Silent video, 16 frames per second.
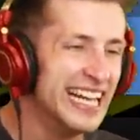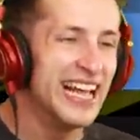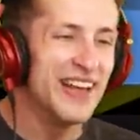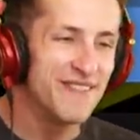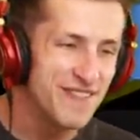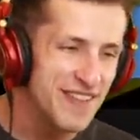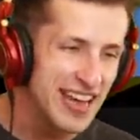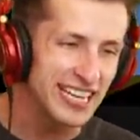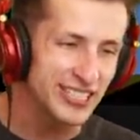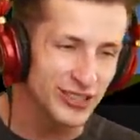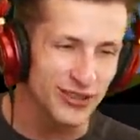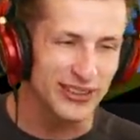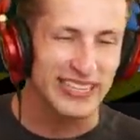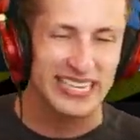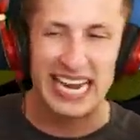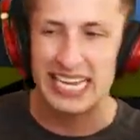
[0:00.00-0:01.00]

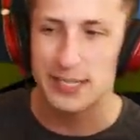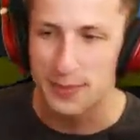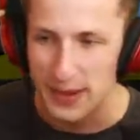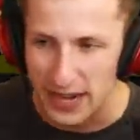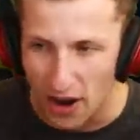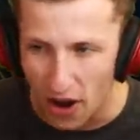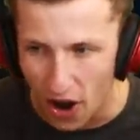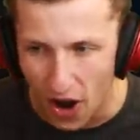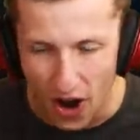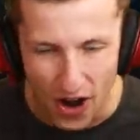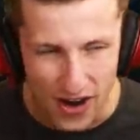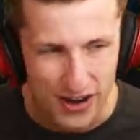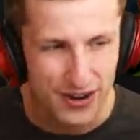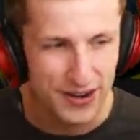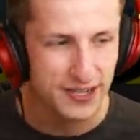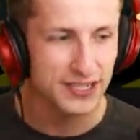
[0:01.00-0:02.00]
Victory has been
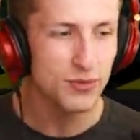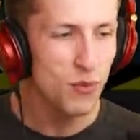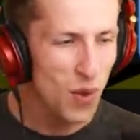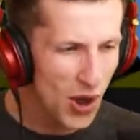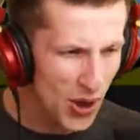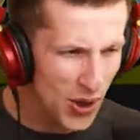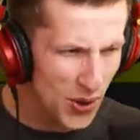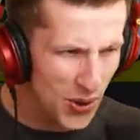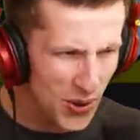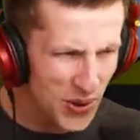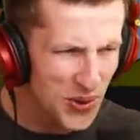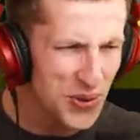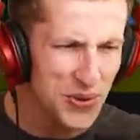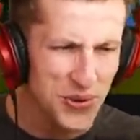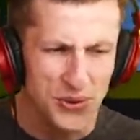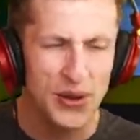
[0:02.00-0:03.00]
ours.
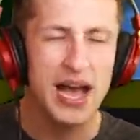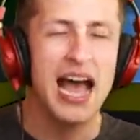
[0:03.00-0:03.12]
Woo!